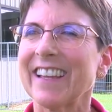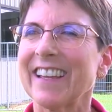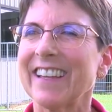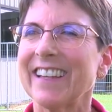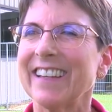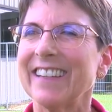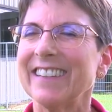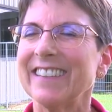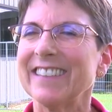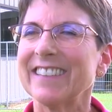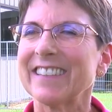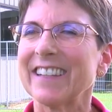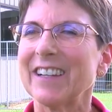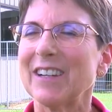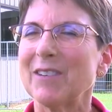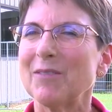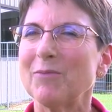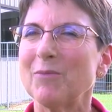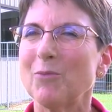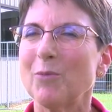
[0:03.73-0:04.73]
and
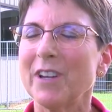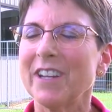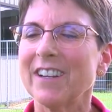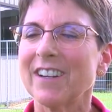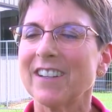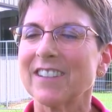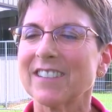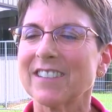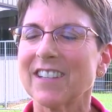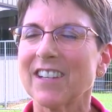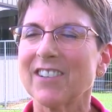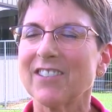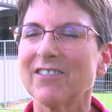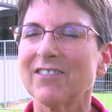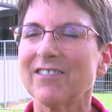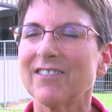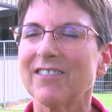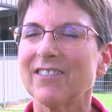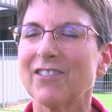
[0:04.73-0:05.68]
um, we are so